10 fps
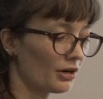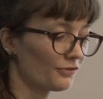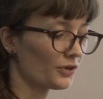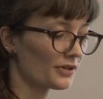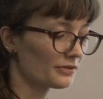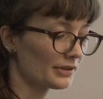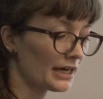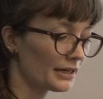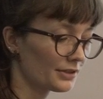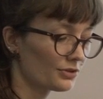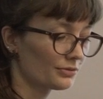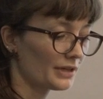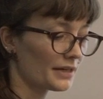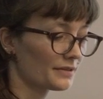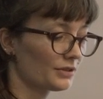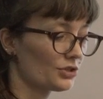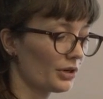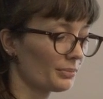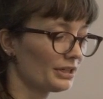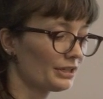of Austria into Nazi
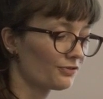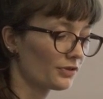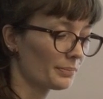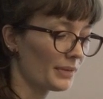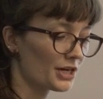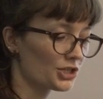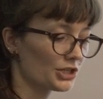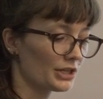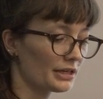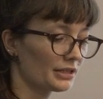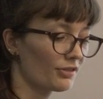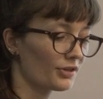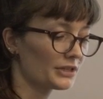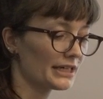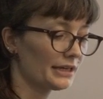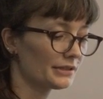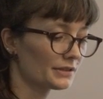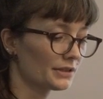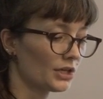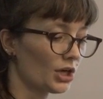Germany from March
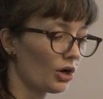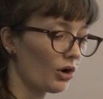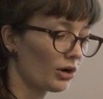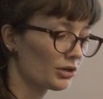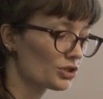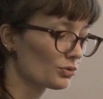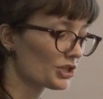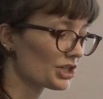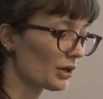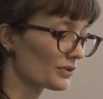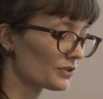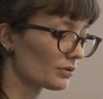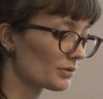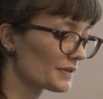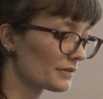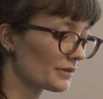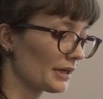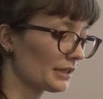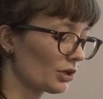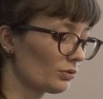1938, all Jewish households,
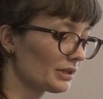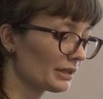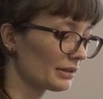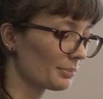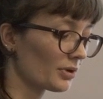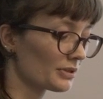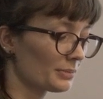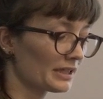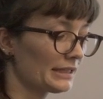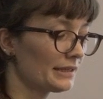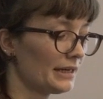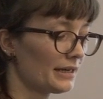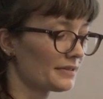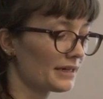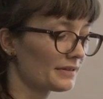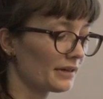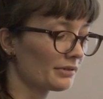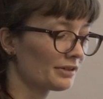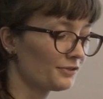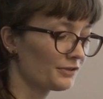including the approximately
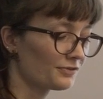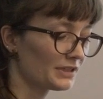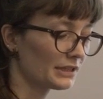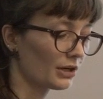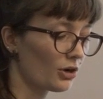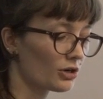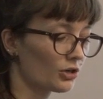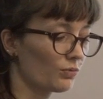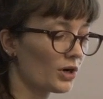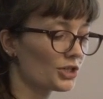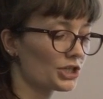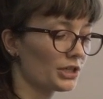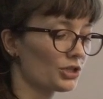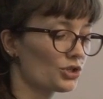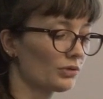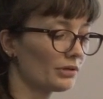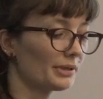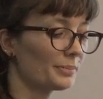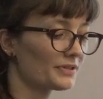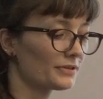650 clock, watch, and
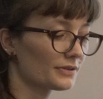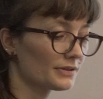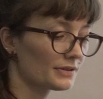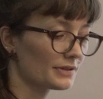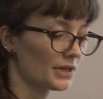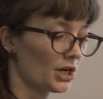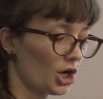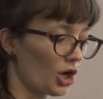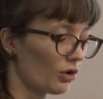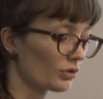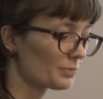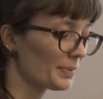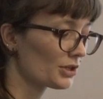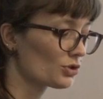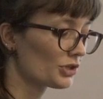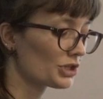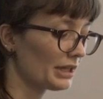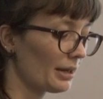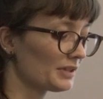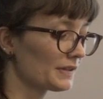jewelry businesses owned by Jewish
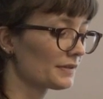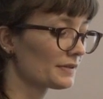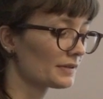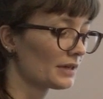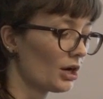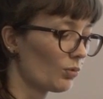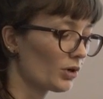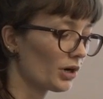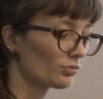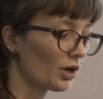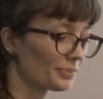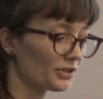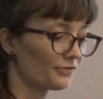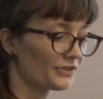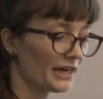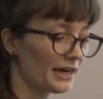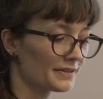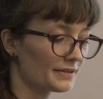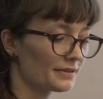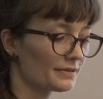inhabitants, were robbed of their
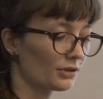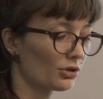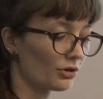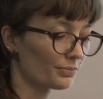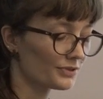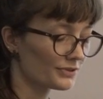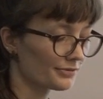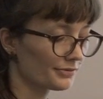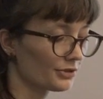assets and homes.